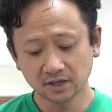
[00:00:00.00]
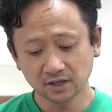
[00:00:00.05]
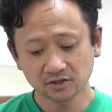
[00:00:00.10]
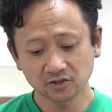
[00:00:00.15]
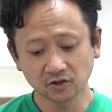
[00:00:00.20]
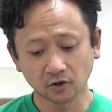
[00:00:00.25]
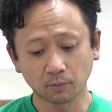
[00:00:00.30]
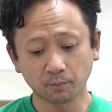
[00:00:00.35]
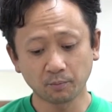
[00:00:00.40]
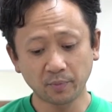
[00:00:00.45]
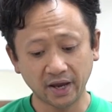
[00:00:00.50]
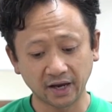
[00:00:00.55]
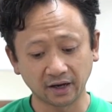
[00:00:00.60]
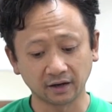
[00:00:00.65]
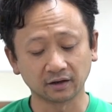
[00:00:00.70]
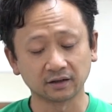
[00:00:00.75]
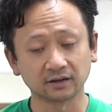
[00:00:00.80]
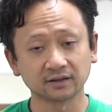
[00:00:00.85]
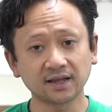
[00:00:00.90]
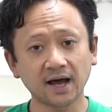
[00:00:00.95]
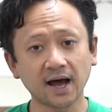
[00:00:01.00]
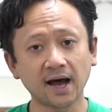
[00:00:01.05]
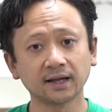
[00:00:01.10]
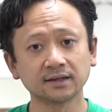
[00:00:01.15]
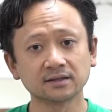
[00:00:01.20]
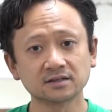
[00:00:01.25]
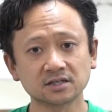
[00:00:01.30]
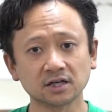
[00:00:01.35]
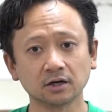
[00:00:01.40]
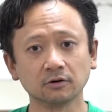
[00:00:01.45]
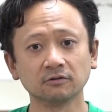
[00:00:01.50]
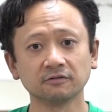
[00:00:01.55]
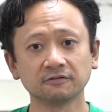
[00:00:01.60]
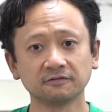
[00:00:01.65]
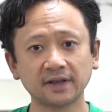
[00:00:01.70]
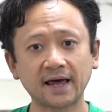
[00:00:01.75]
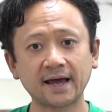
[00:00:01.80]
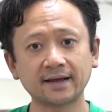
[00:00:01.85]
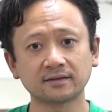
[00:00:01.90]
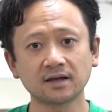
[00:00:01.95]
So ping tan sao,
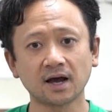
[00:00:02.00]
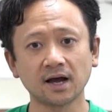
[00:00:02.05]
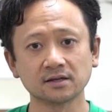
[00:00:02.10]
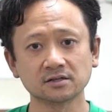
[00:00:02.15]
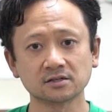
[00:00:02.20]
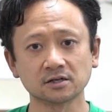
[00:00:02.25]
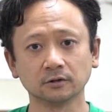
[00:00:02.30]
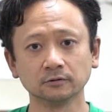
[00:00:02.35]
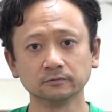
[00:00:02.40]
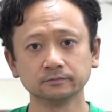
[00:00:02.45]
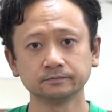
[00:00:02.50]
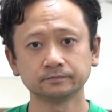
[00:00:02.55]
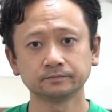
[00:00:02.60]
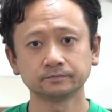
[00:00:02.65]
flat tan sao.